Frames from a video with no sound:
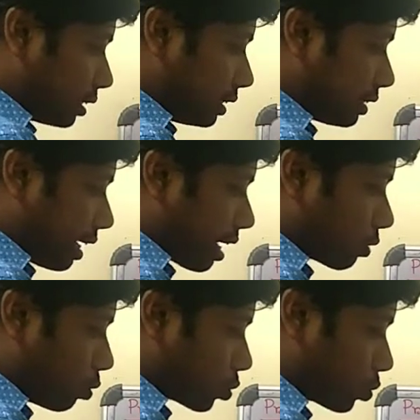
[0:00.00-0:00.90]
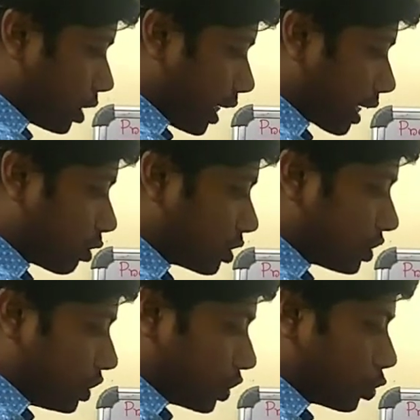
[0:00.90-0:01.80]
this air goes to the air
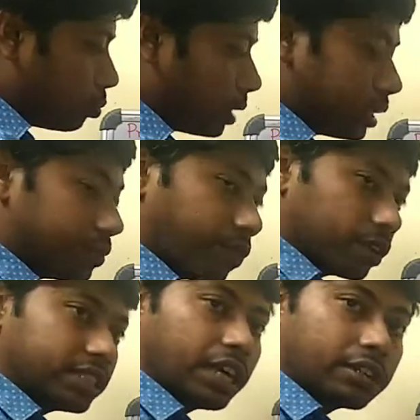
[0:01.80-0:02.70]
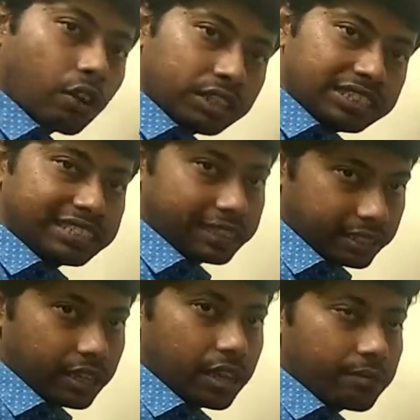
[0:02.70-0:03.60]
conditioning equipment for the condition,
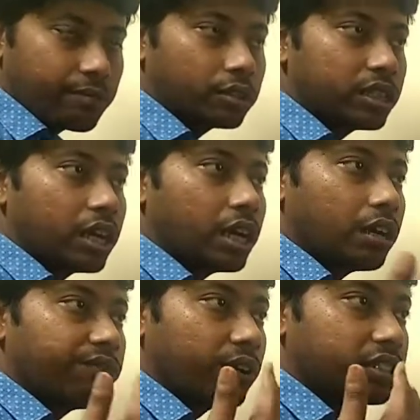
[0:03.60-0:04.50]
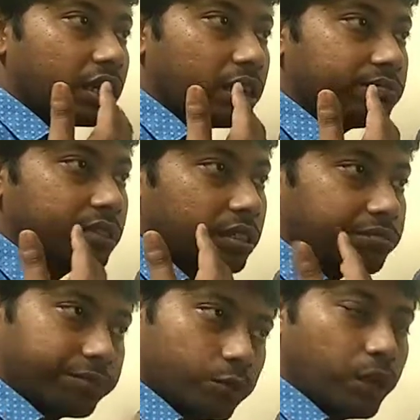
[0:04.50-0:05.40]
for the
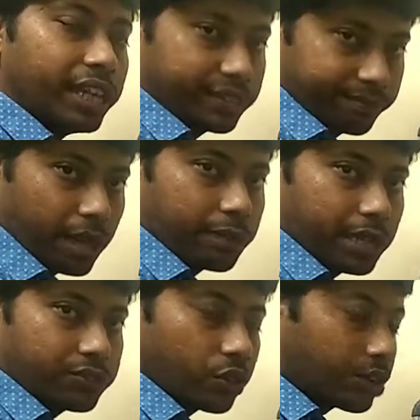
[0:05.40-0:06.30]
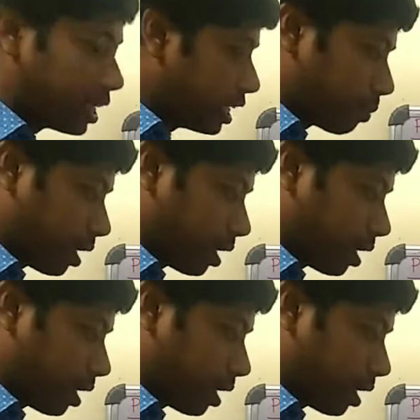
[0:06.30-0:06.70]
cooling purpose or heating